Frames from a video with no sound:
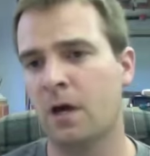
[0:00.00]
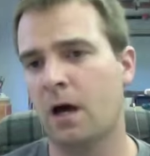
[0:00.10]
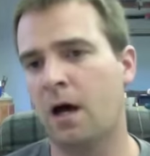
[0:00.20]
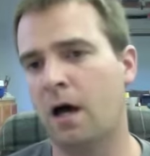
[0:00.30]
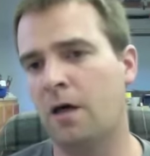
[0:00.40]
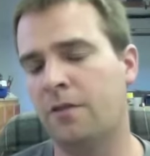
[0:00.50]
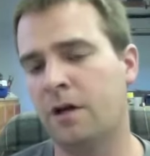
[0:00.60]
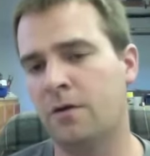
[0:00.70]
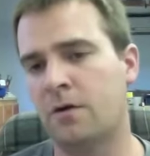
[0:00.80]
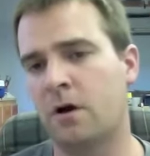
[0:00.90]
The
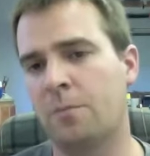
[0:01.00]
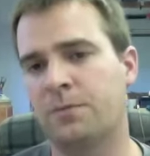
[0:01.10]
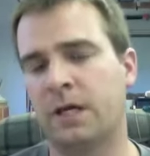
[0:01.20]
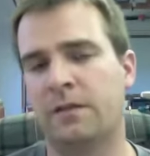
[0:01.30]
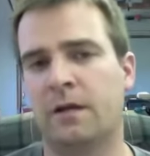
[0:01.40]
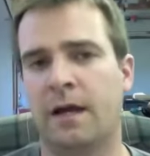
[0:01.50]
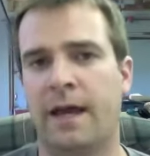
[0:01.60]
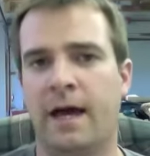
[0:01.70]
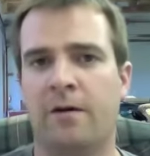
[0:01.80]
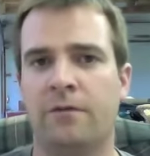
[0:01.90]
other update that I
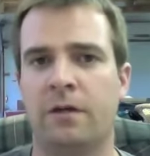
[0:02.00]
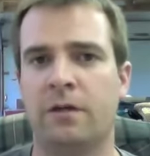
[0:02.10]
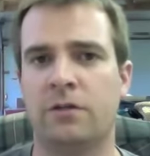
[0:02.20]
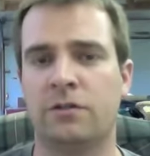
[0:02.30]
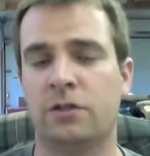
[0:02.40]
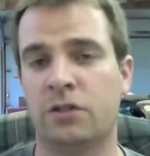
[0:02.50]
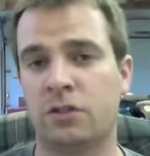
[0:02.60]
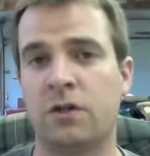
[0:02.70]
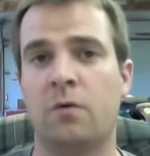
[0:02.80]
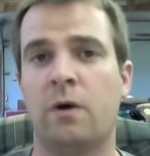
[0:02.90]
have is the
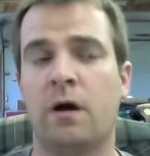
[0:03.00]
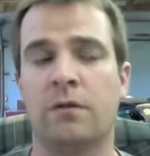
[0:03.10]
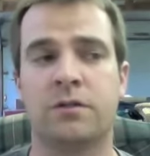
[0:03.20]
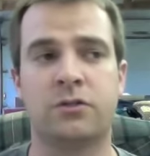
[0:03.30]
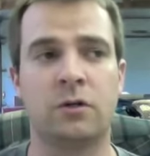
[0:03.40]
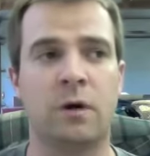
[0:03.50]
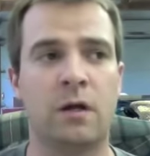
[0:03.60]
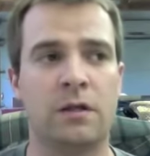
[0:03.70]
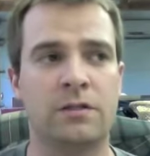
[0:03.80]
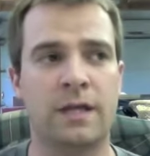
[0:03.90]
Stilwell. The
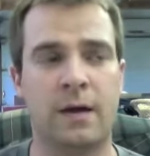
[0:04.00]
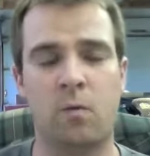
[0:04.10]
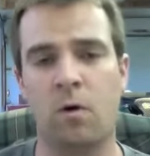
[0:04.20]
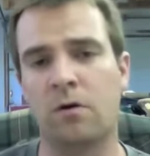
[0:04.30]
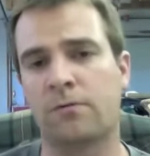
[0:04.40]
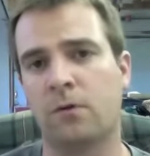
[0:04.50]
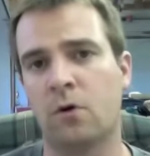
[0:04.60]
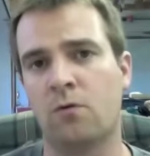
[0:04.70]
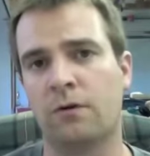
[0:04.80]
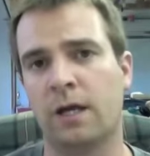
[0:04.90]
Stilwell is that wonderful
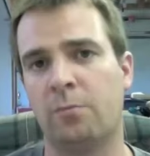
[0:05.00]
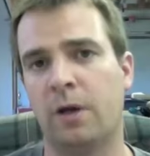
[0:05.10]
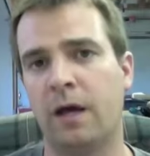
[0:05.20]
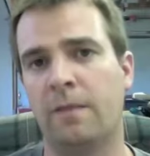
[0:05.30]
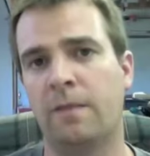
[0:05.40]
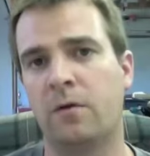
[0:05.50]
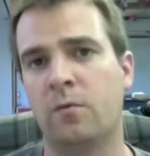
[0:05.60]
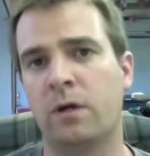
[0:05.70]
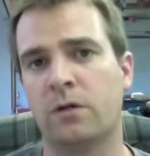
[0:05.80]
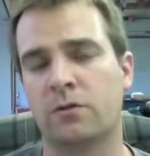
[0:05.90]
overlay pen that
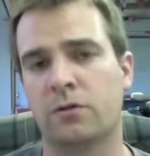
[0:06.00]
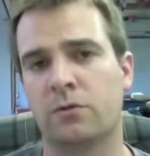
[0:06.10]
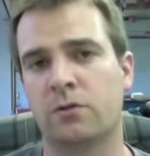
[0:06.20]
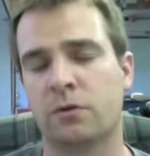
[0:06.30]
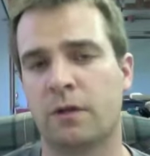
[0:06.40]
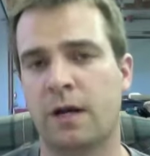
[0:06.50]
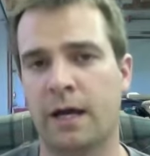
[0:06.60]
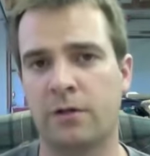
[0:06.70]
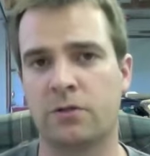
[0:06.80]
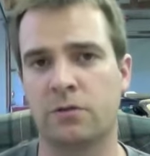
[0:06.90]
we introduced, or that
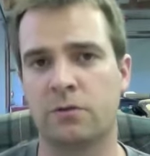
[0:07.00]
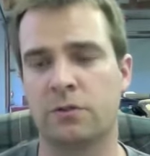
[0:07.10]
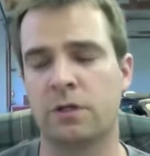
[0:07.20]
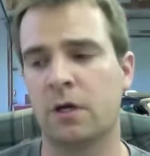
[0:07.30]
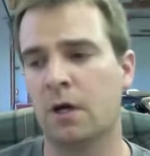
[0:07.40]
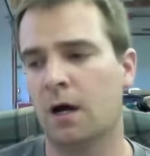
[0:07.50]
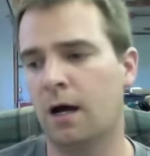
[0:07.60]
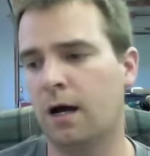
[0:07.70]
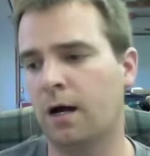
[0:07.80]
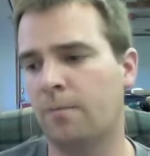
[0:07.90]
I introduced
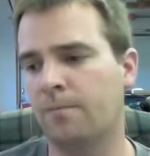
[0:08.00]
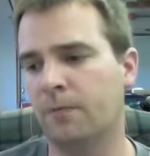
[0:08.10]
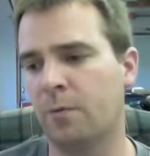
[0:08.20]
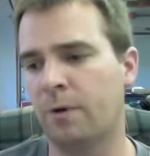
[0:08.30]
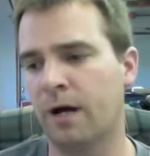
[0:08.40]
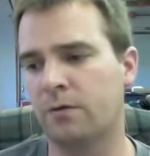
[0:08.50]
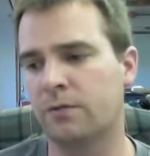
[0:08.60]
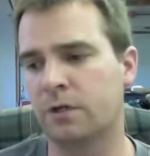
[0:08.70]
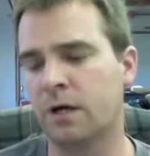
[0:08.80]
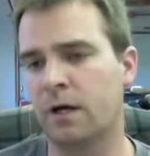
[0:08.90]

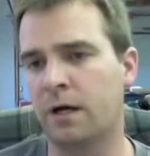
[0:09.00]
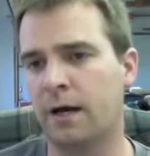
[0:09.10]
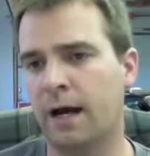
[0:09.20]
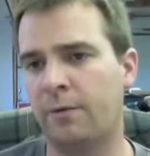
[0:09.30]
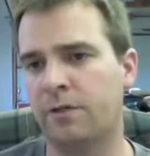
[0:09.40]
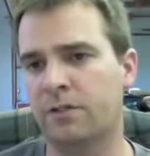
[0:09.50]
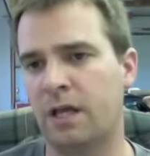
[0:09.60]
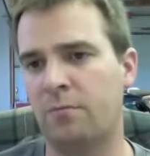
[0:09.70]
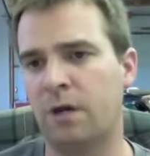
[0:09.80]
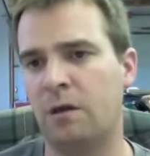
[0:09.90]
about, I would
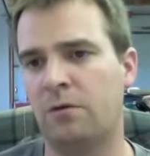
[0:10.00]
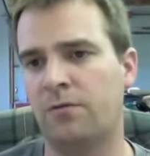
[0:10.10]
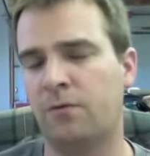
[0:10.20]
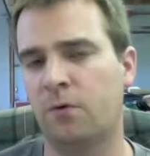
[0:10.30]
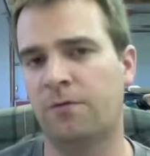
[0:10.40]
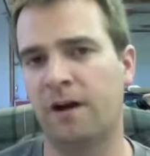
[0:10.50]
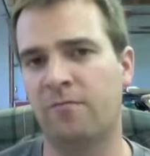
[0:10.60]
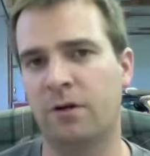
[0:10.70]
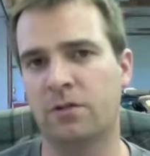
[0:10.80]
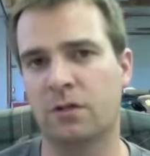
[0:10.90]
say maybe 4 or
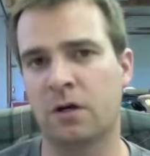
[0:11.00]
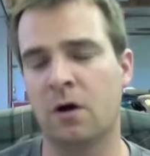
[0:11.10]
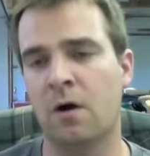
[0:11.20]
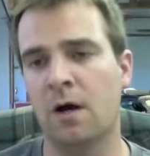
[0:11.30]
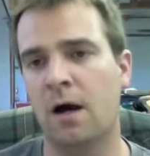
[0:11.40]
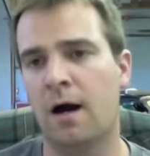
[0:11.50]
5 months ago.